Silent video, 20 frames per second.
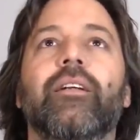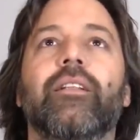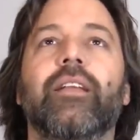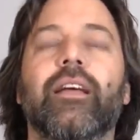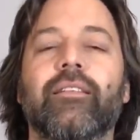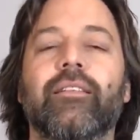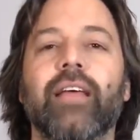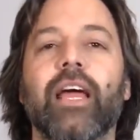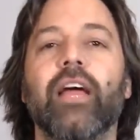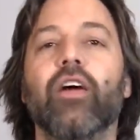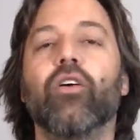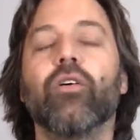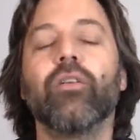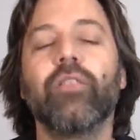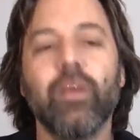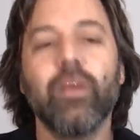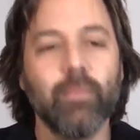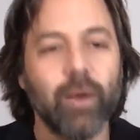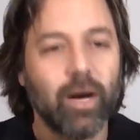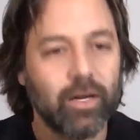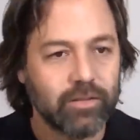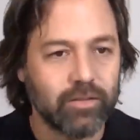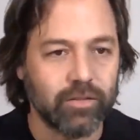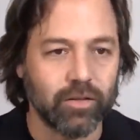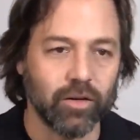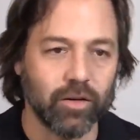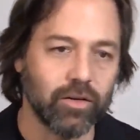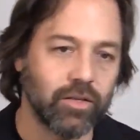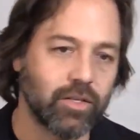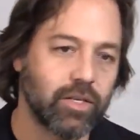let's say, earthy
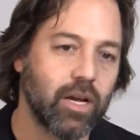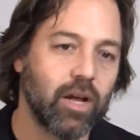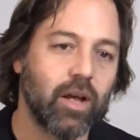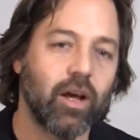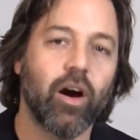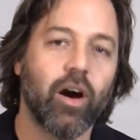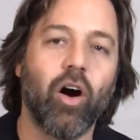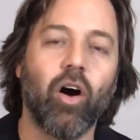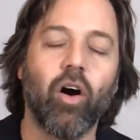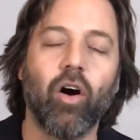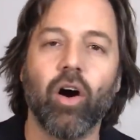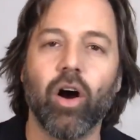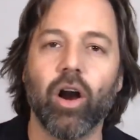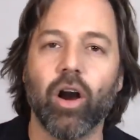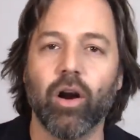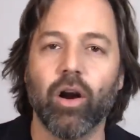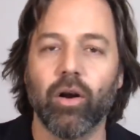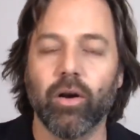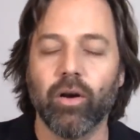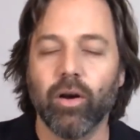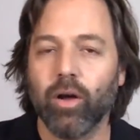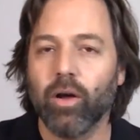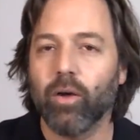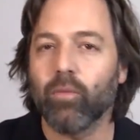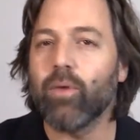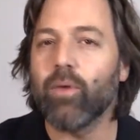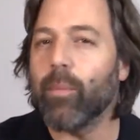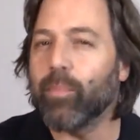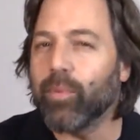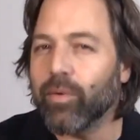monsters are
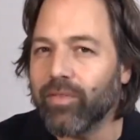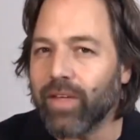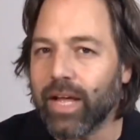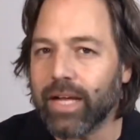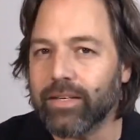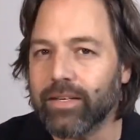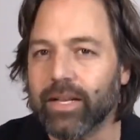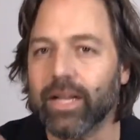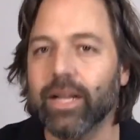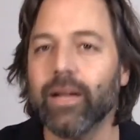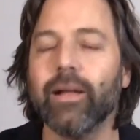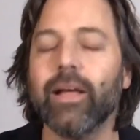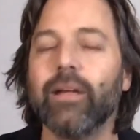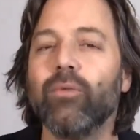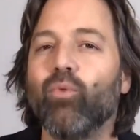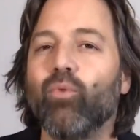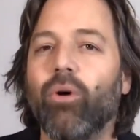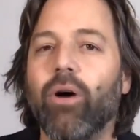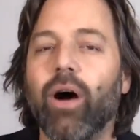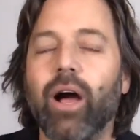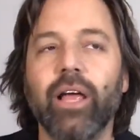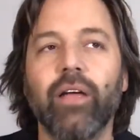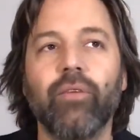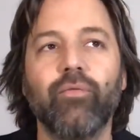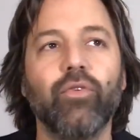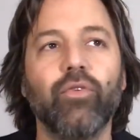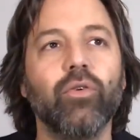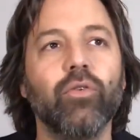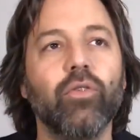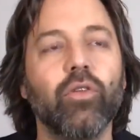representing, and why,
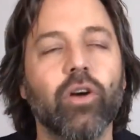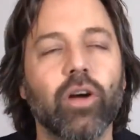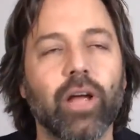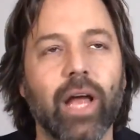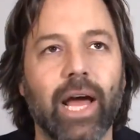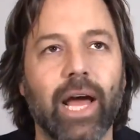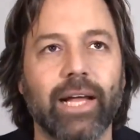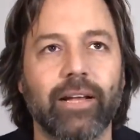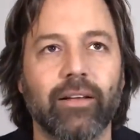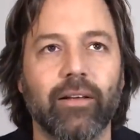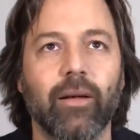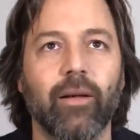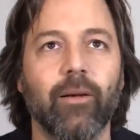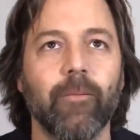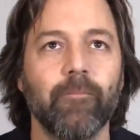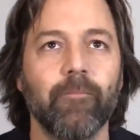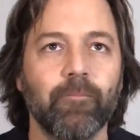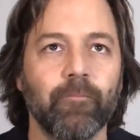if you look at